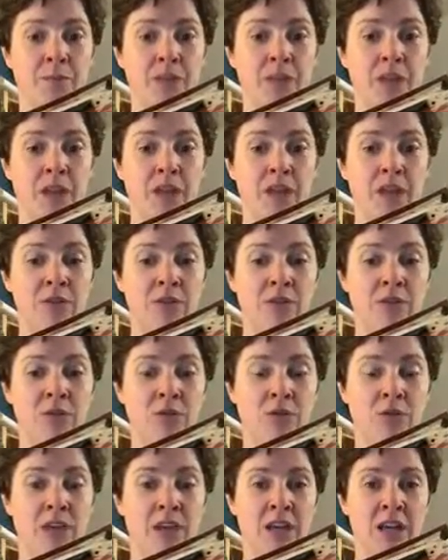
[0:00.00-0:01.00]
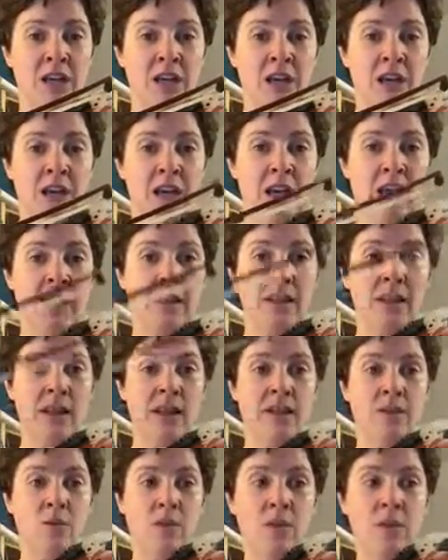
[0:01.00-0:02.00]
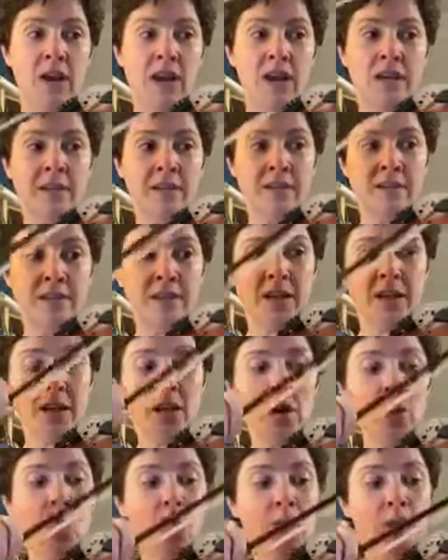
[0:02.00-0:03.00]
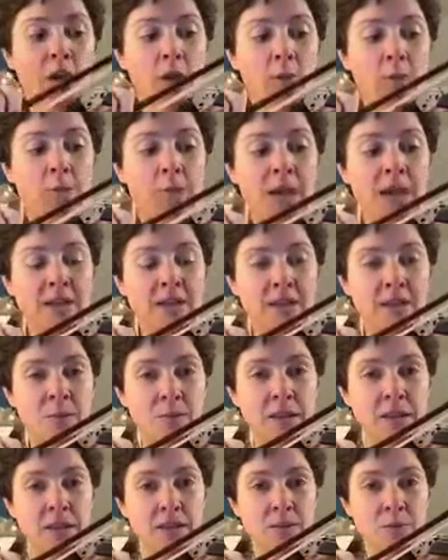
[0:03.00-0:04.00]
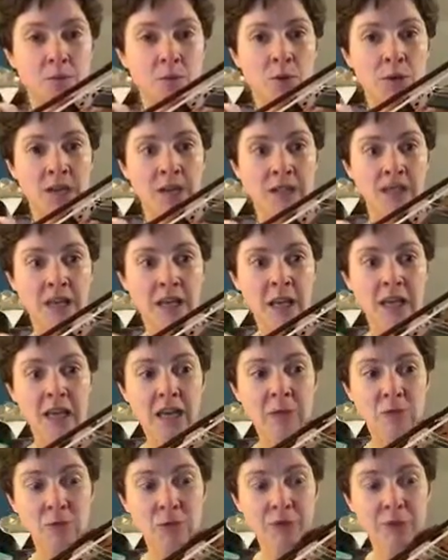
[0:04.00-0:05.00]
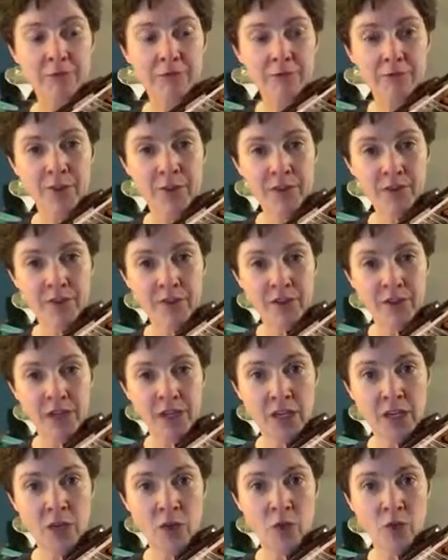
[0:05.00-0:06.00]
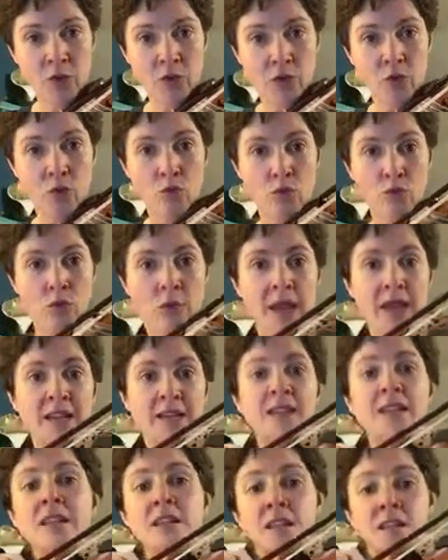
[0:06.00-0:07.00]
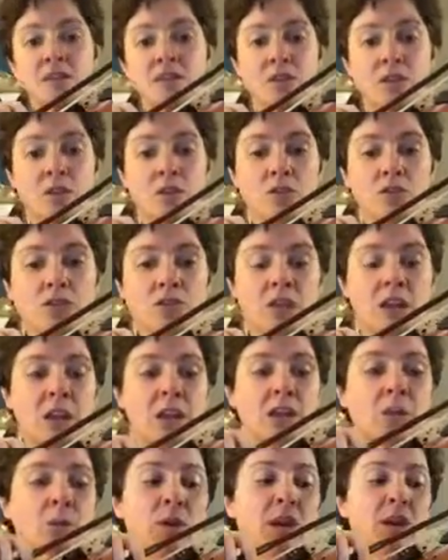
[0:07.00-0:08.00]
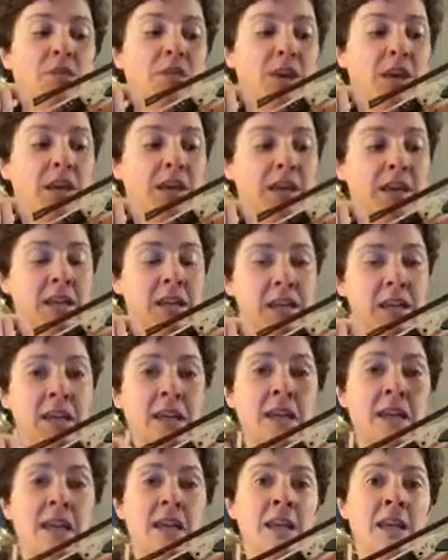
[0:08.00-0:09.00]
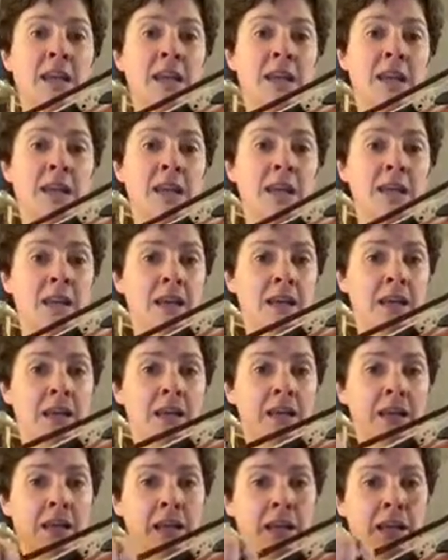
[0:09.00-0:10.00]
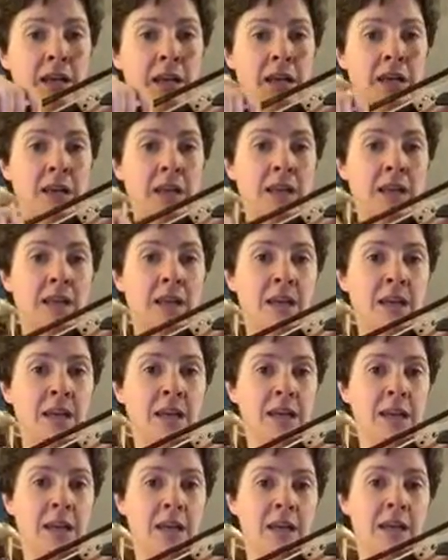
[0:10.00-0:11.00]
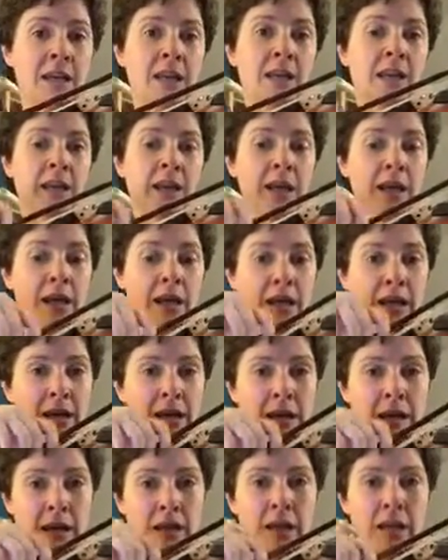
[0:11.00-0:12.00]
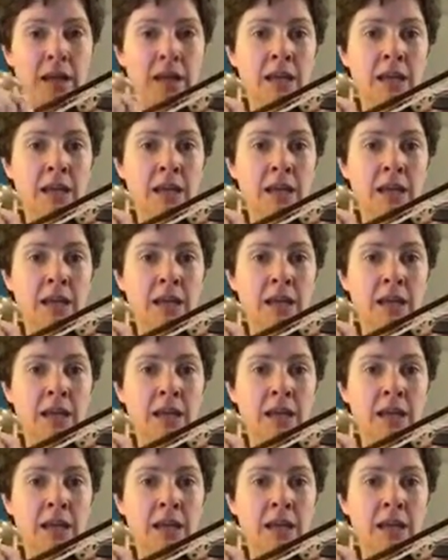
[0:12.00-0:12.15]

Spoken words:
Okay, for the 3 E, E. And then in the rest, we go back to the balance point and put the first finger on the red dot, and we have E, E, E, E, E.